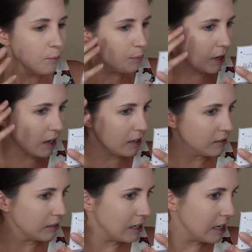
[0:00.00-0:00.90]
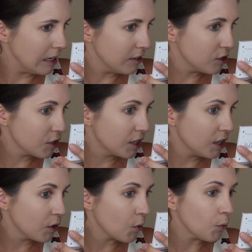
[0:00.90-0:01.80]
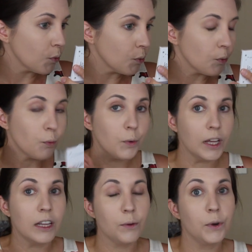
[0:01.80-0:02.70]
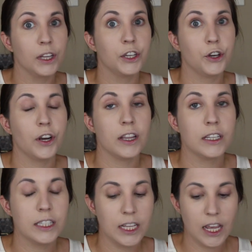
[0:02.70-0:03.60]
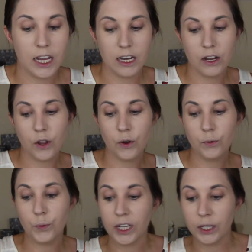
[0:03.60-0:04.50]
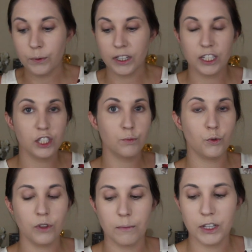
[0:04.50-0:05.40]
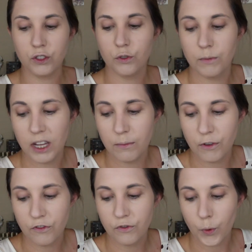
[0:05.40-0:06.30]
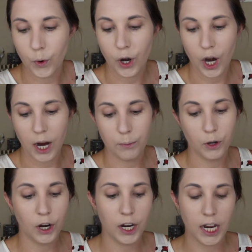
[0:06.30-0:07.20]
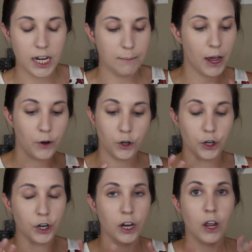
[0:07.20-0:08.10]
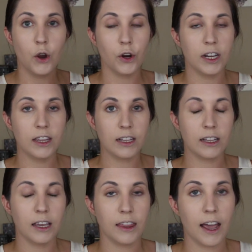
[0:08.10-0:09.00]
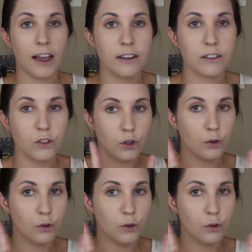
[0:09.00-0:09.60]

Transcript: but it's looking really, really good on the skin. Really, really smooth. Let me zoom in before I put on any powder or anything like that.